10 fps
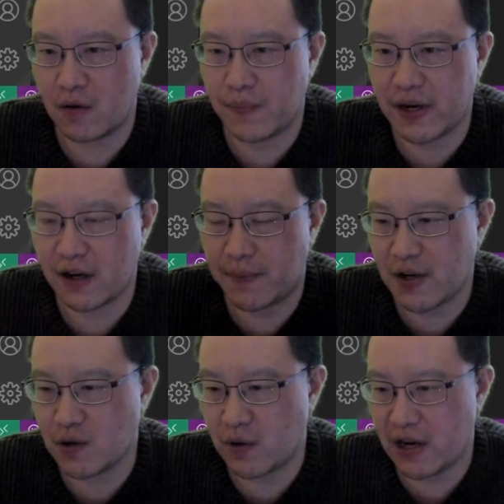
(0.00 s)
because
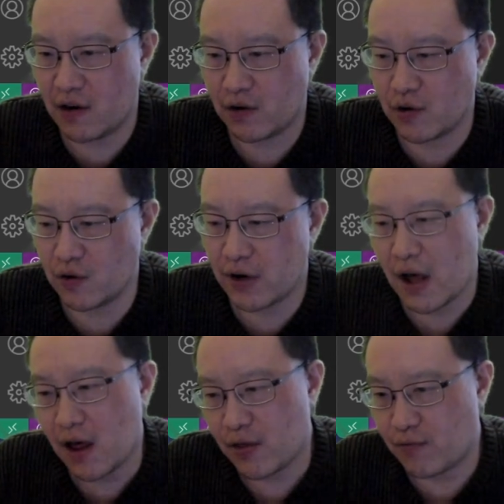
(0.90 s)
special characters
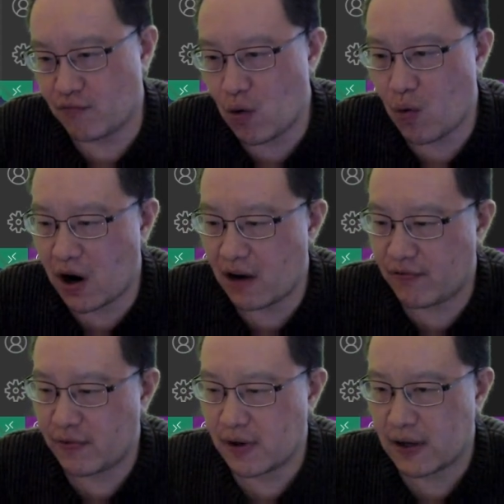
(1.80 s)
throw
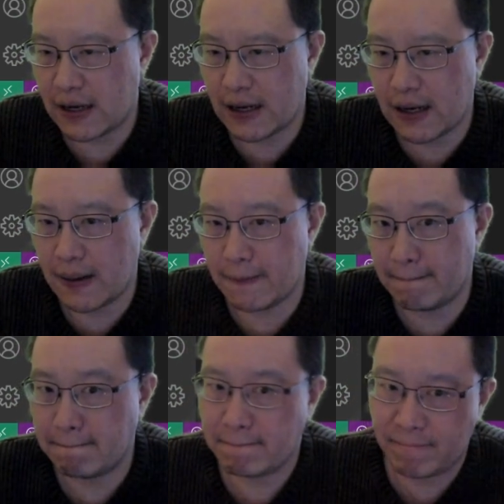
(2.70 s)
off um,